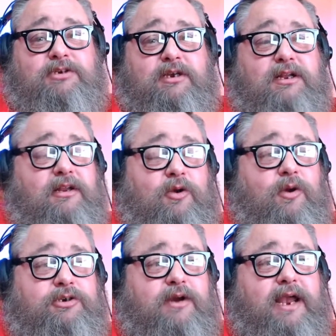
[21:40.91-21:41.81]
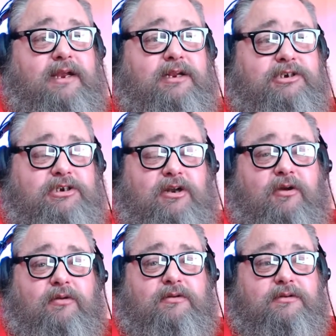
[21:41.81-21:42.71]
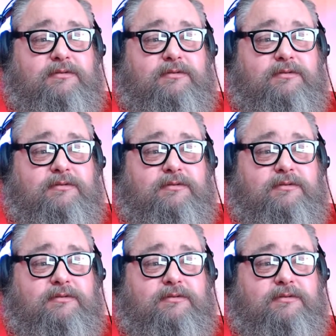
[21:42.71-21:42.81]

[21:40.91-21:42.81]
shit. Quit dragging this shit on.